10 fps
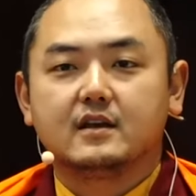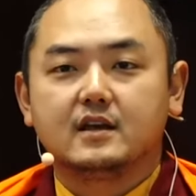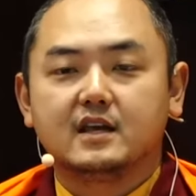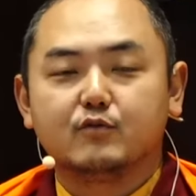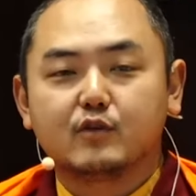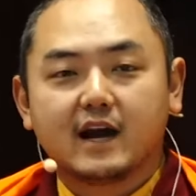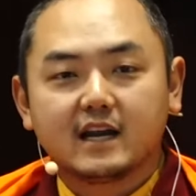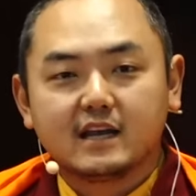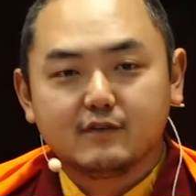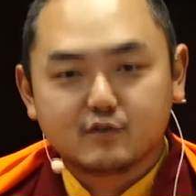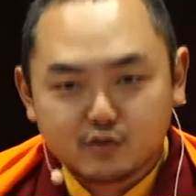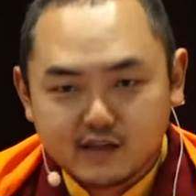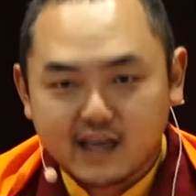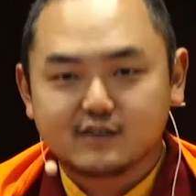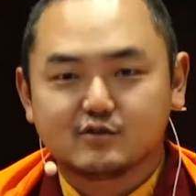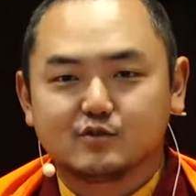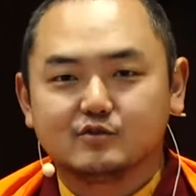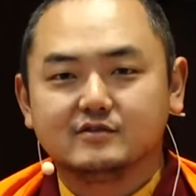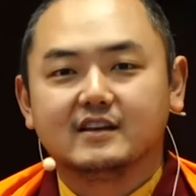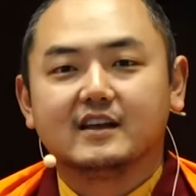If you can't even do that, you
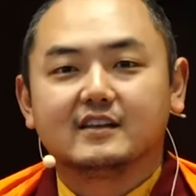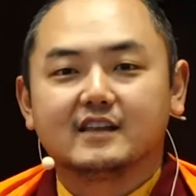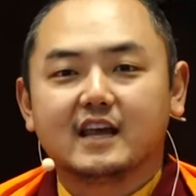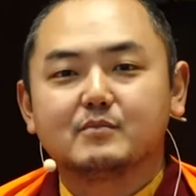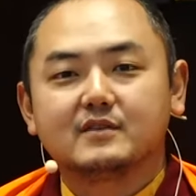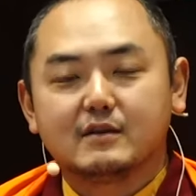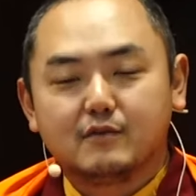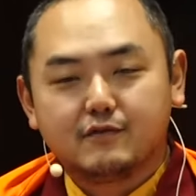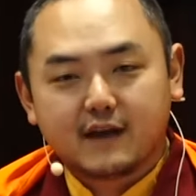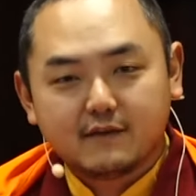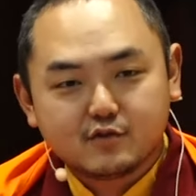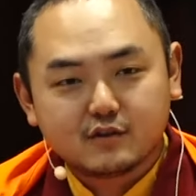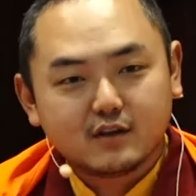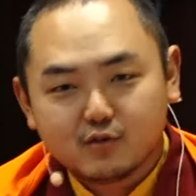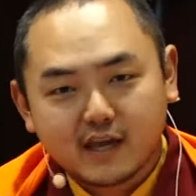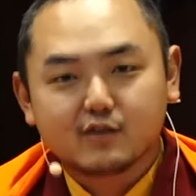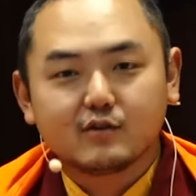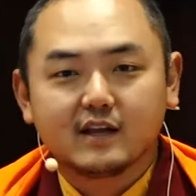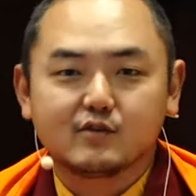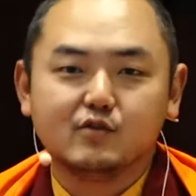know, that means even five dollar you cannot
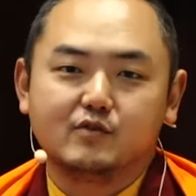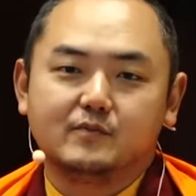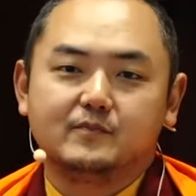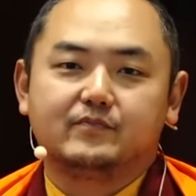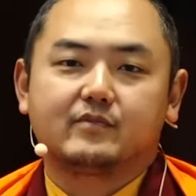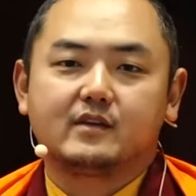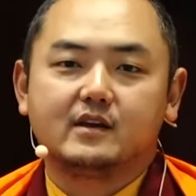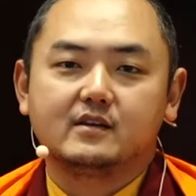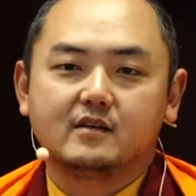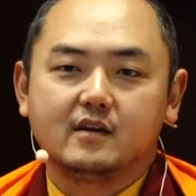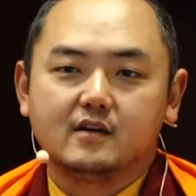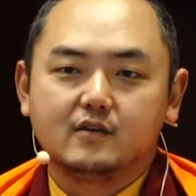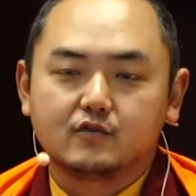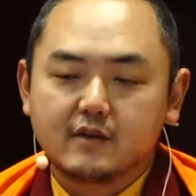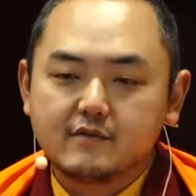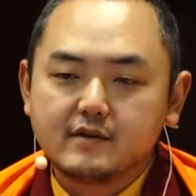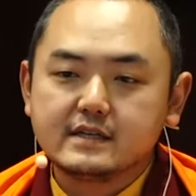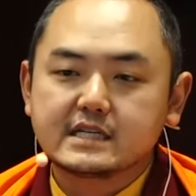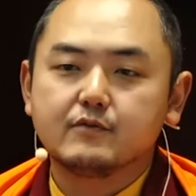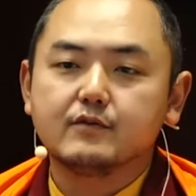let go. Right? So every
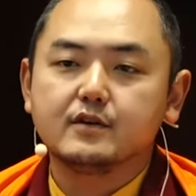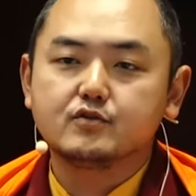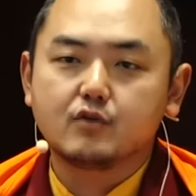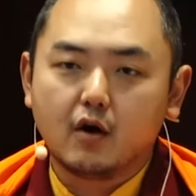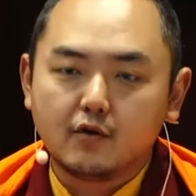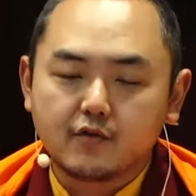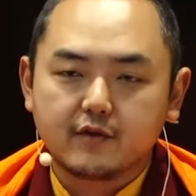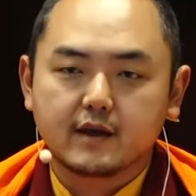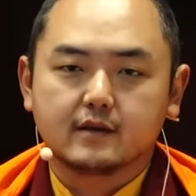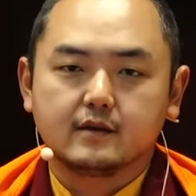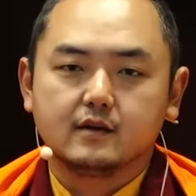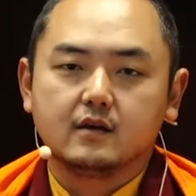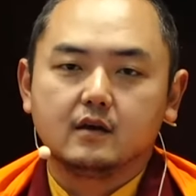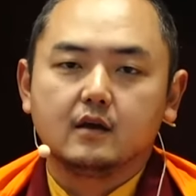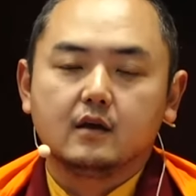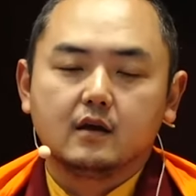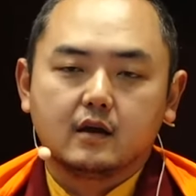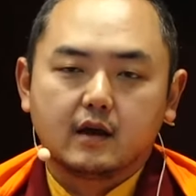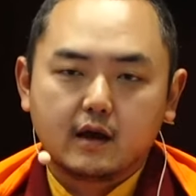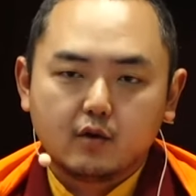time we do offering,
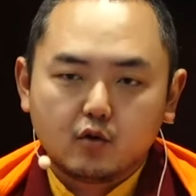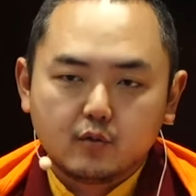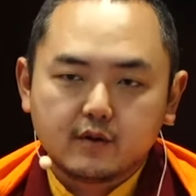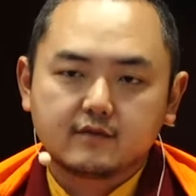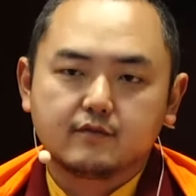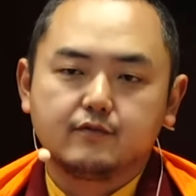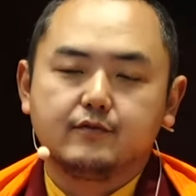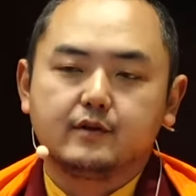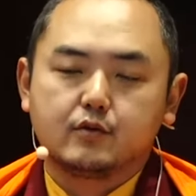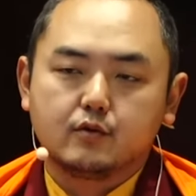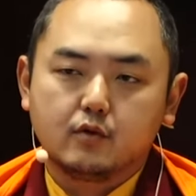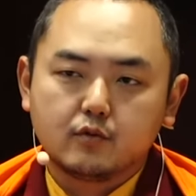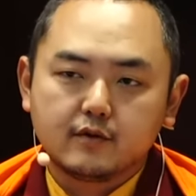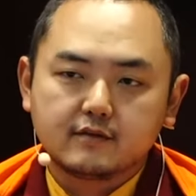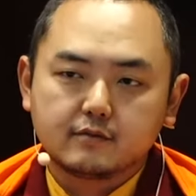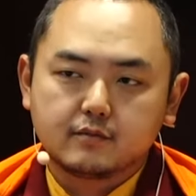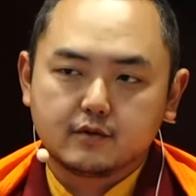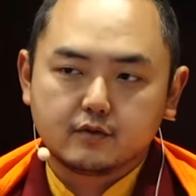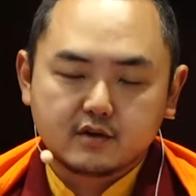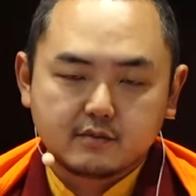I always, you know, always, you
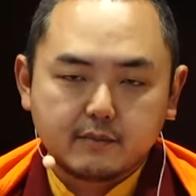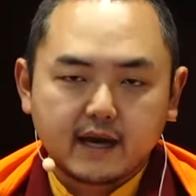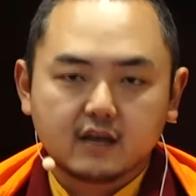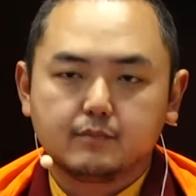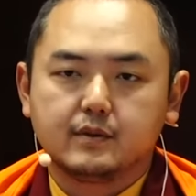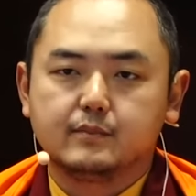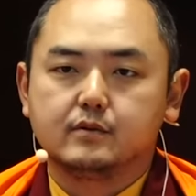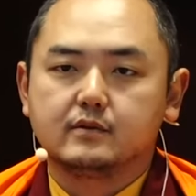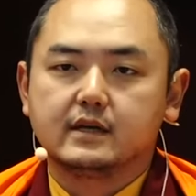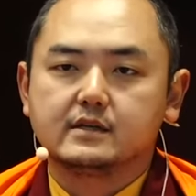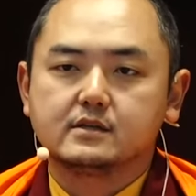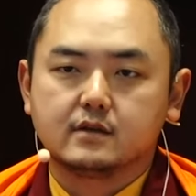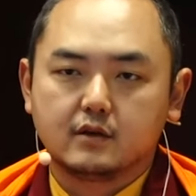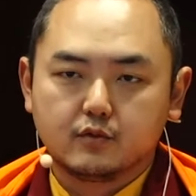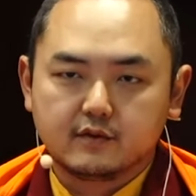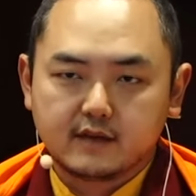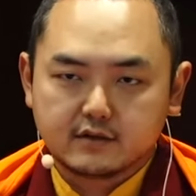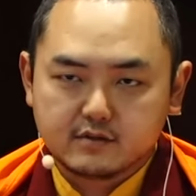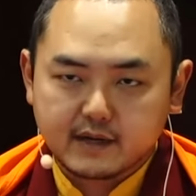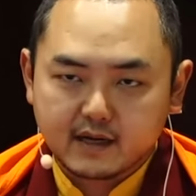know, remind people that I always like
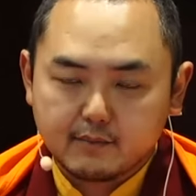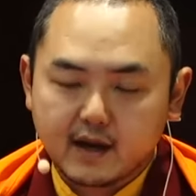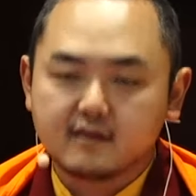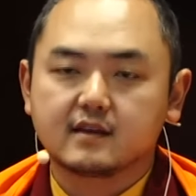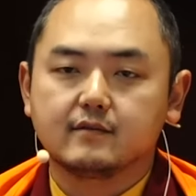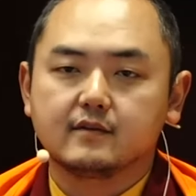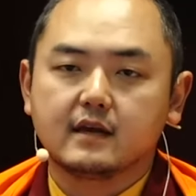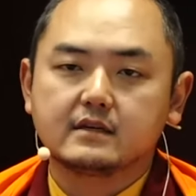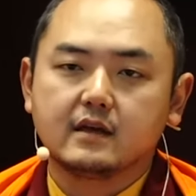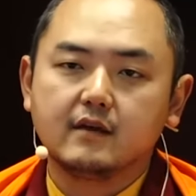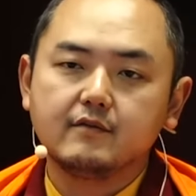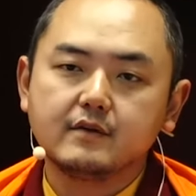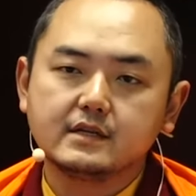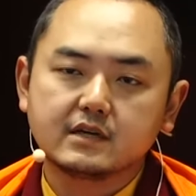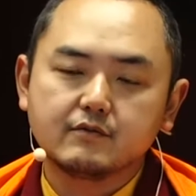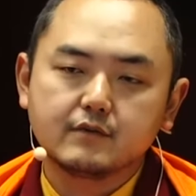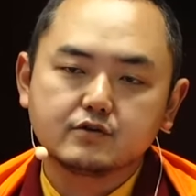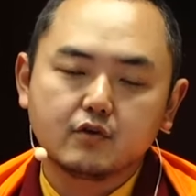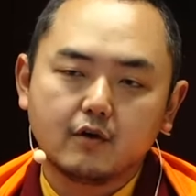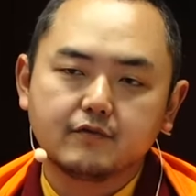to remind myself that every time we
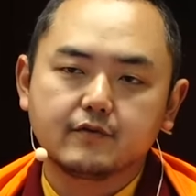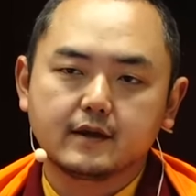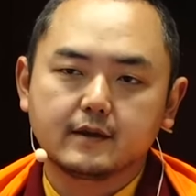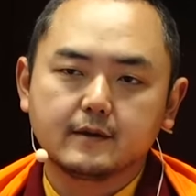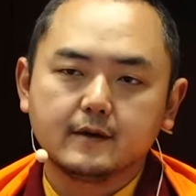do offering,